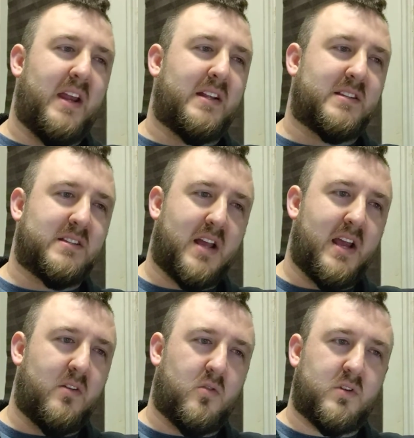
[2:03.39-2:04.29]
and it's
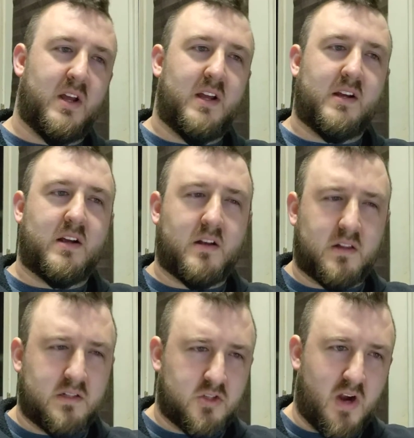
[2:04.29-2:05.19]
titled
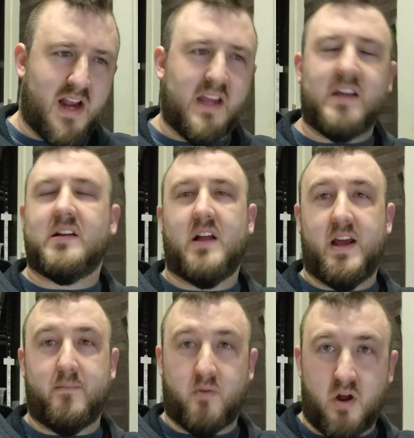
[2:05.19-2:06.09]
Tracking
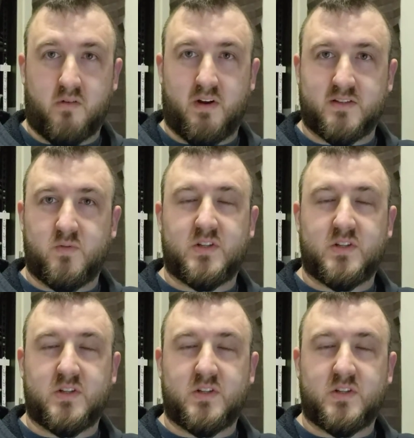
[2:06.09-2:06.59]
Client Progress.